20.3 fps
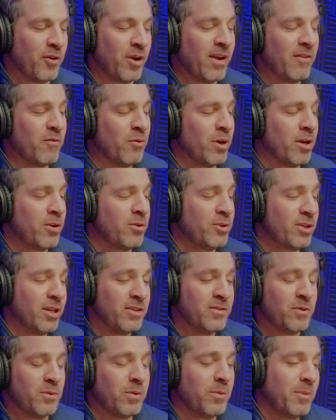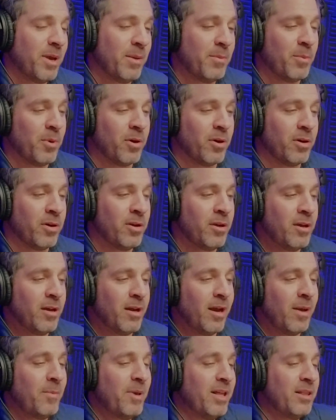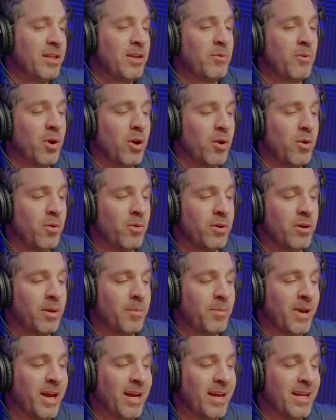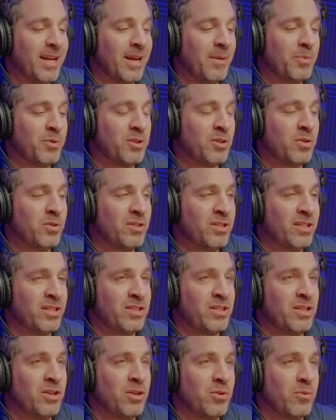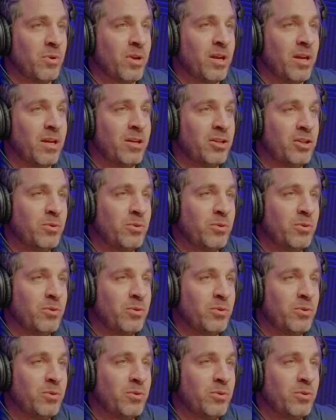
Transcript: everyone who doesn't remember, I met Leeron back in episode 63.